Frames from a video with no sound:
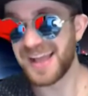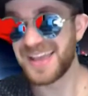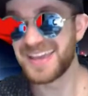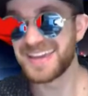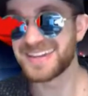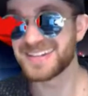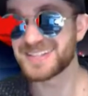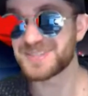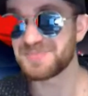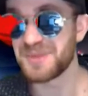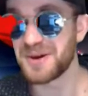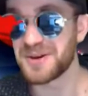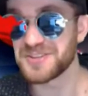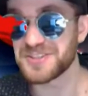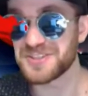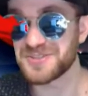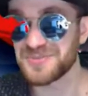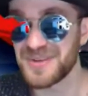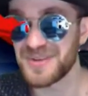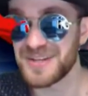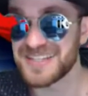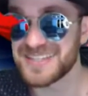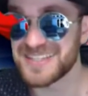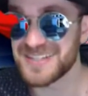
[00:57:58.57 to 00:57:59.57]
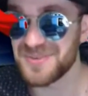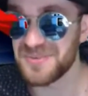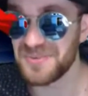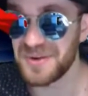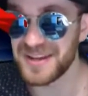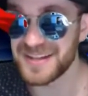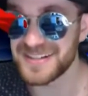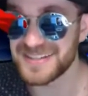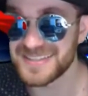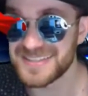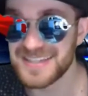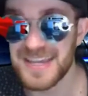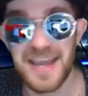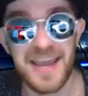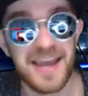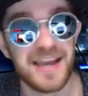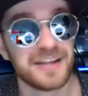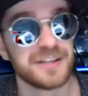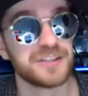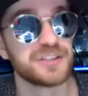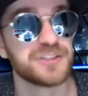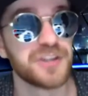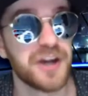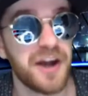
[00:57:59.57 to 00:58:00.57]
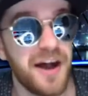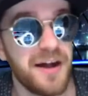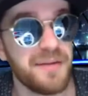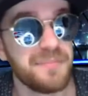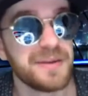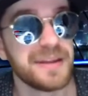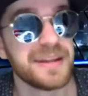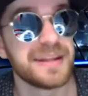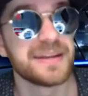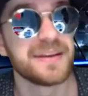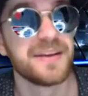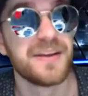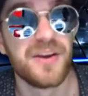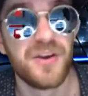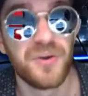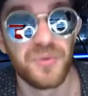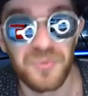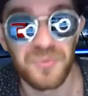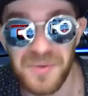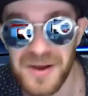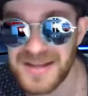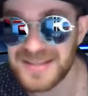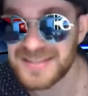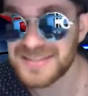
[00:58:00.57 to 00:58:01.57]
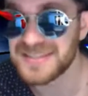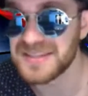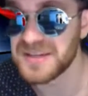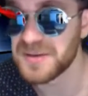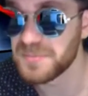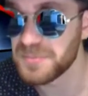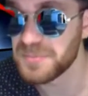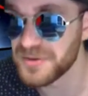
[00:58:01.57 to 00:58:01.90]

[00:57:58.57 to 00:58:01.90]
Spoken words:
His most recent wins, dominant wrestling